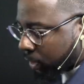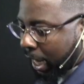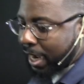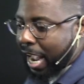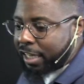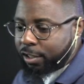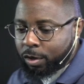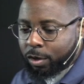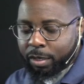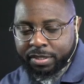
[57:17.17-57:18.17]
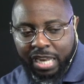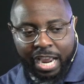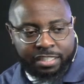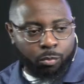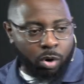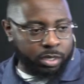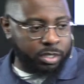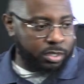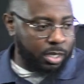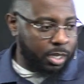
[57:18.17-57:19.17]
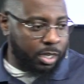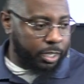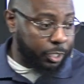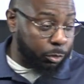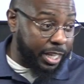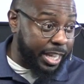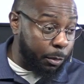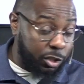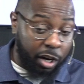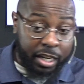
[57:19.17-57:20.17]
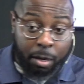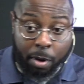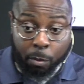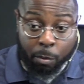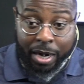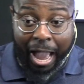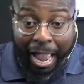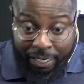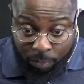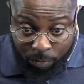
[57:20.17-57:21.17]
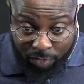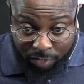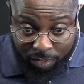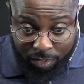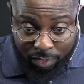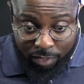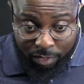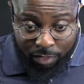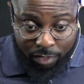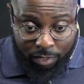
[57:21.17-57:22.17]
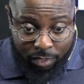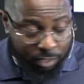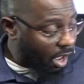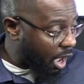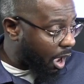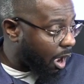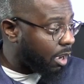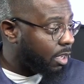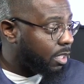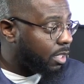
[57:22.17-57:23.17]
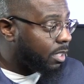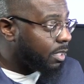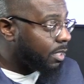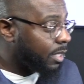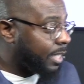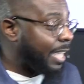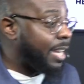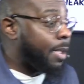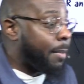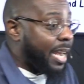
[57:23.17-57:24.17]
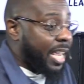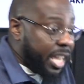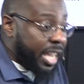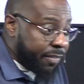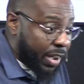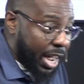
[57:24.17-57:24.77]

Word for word: Most High God showed him signs and wonders. You think he was trying to come up with an idol? No. Gideon made an ephod.